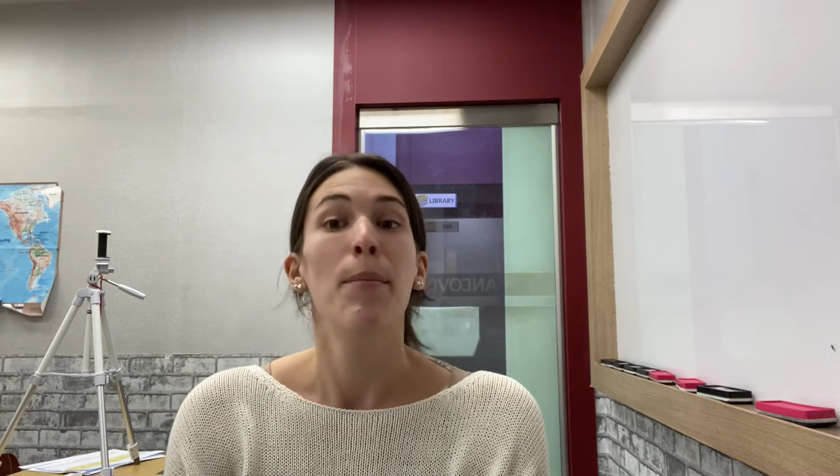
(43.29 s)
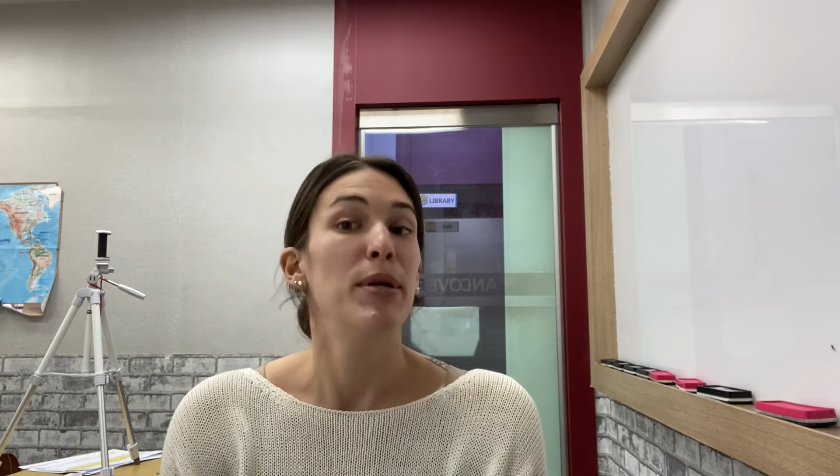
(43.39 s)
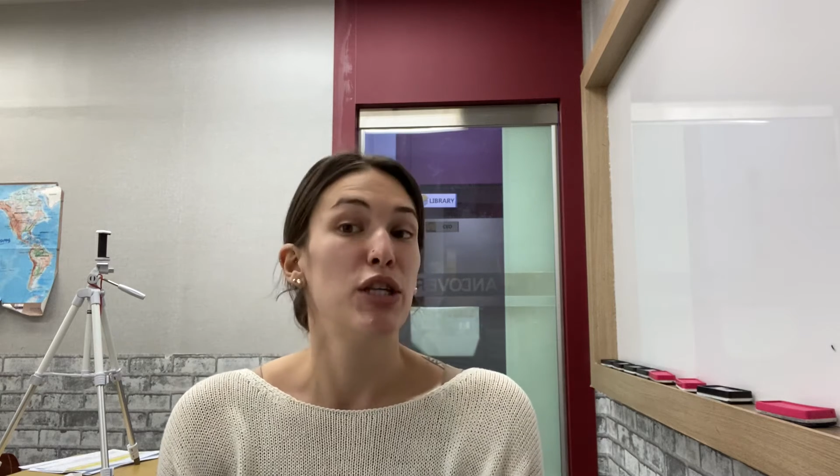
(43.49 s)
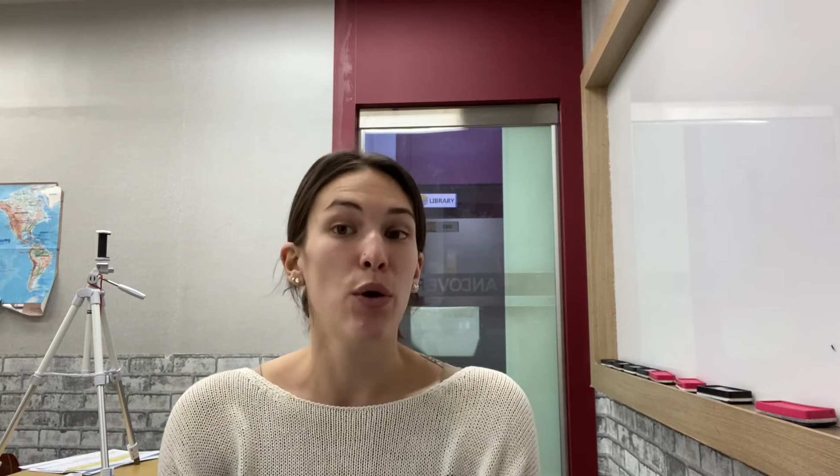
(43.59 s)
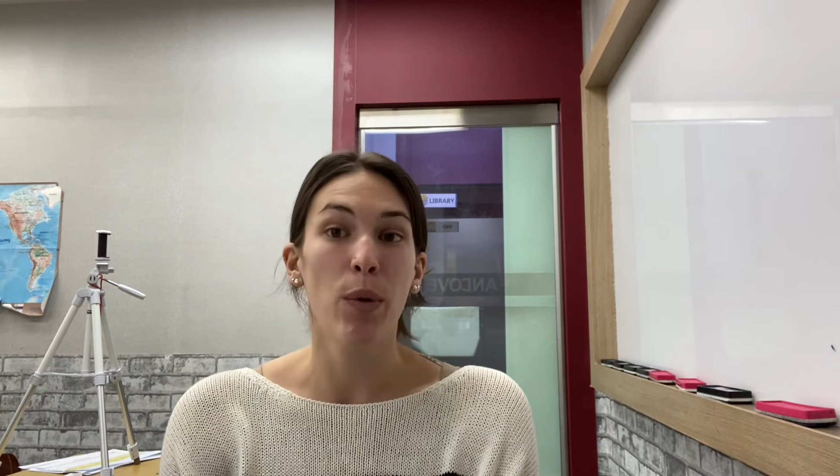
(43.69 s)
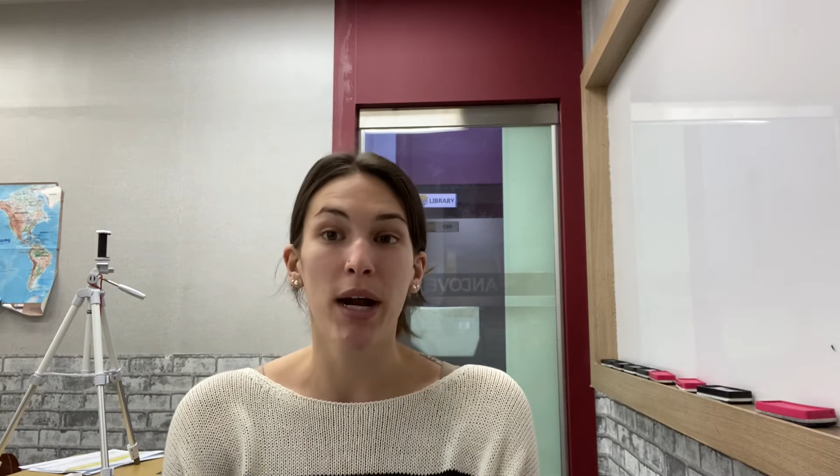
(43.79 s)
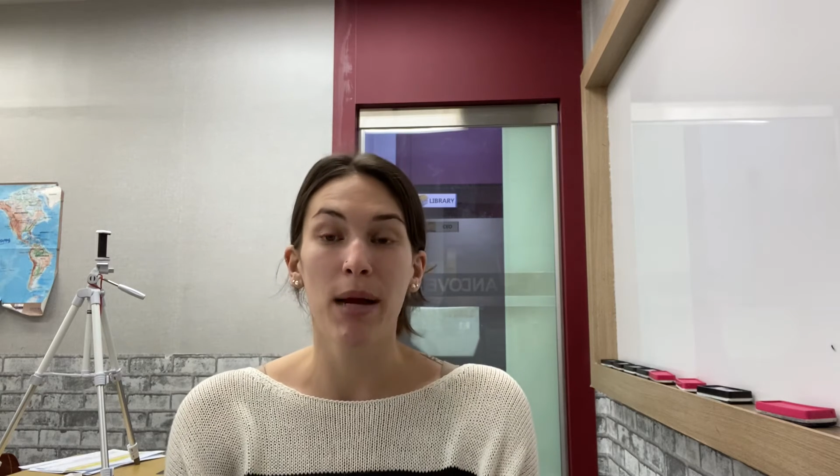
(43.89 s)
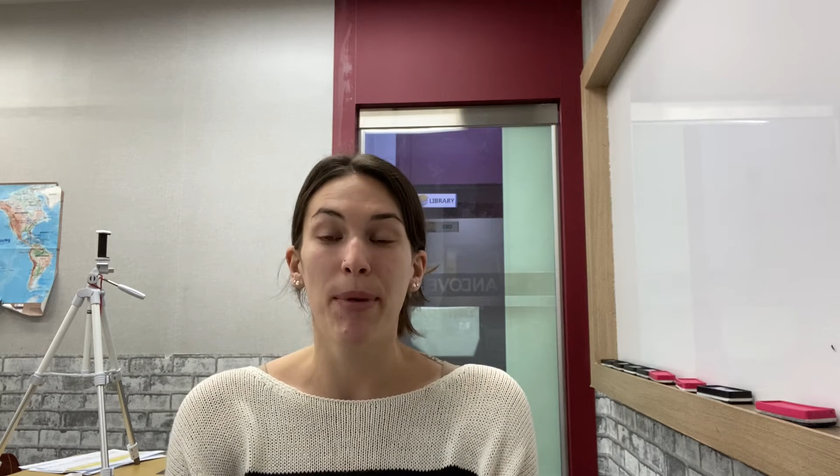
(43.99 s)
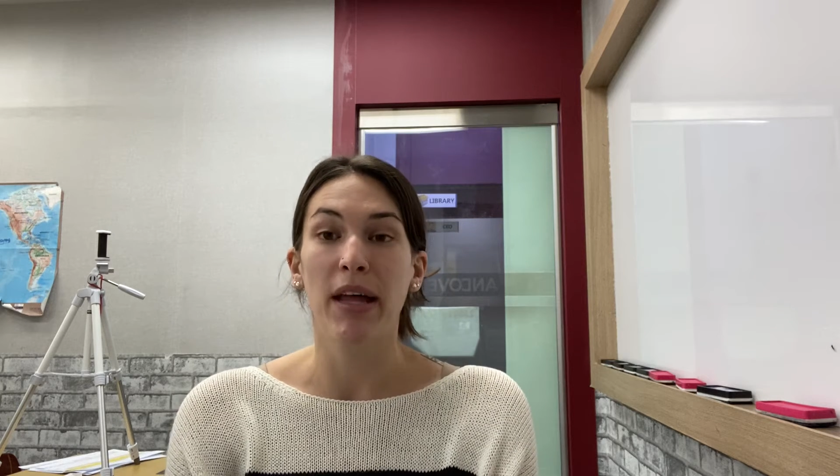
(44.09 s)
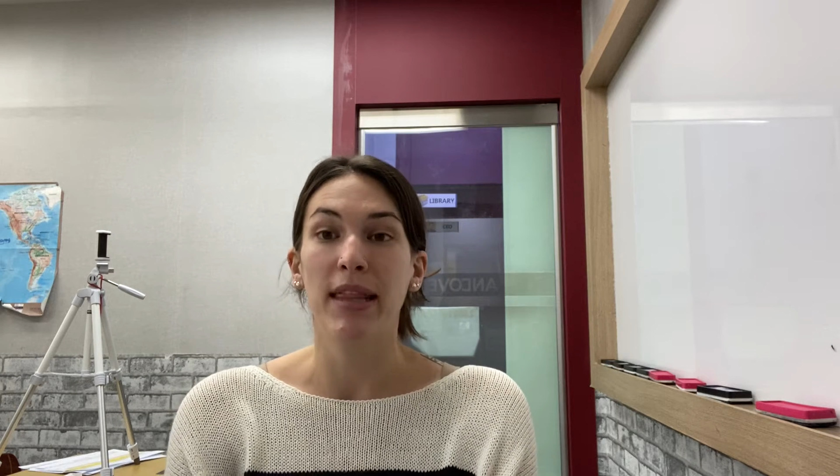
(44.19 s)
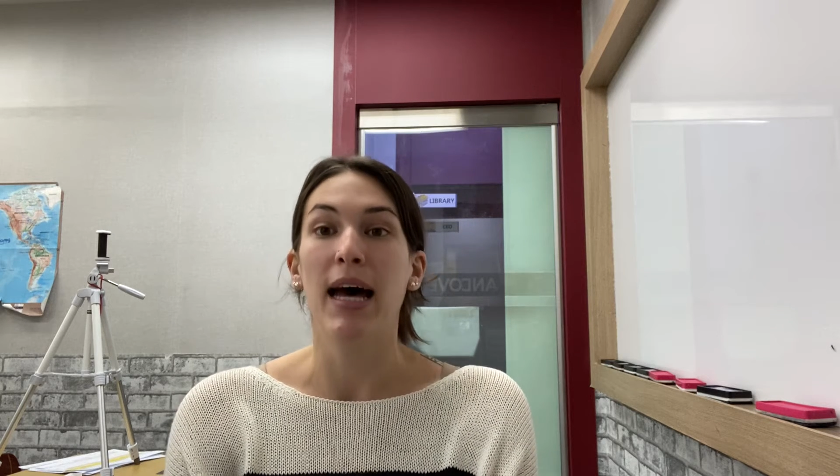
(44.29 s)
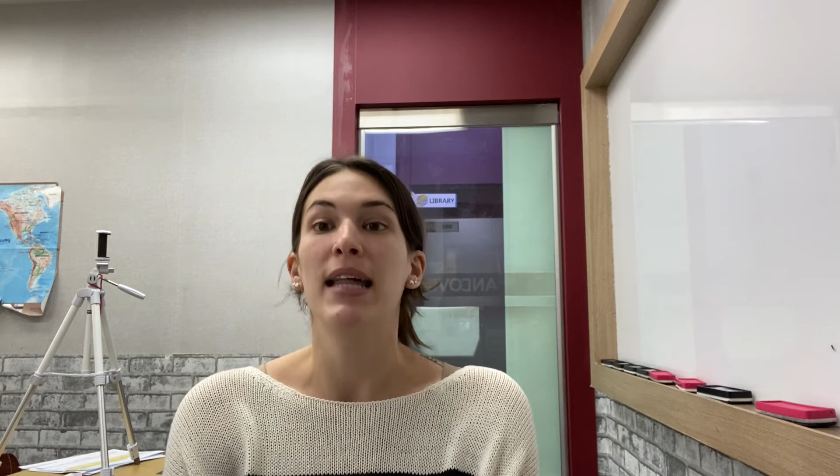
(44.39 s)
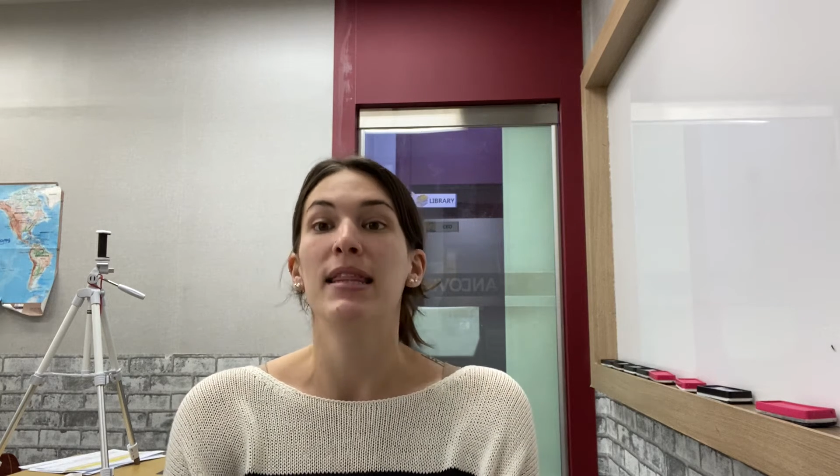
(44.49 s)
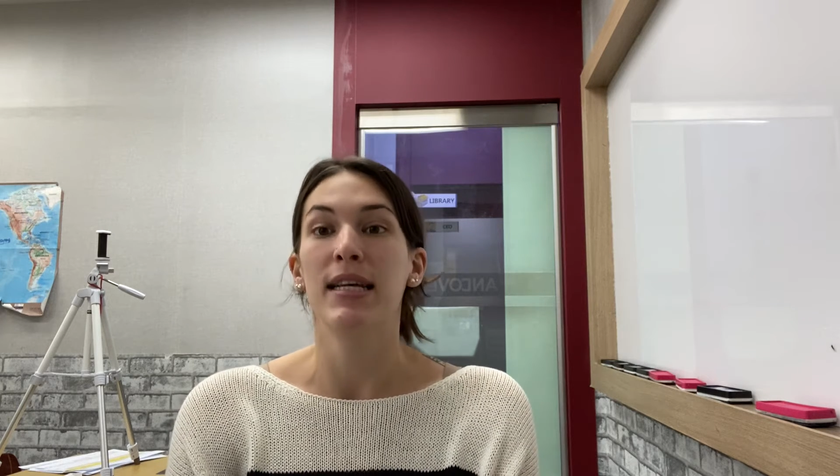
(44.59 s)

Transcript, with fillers: But don't worry about that.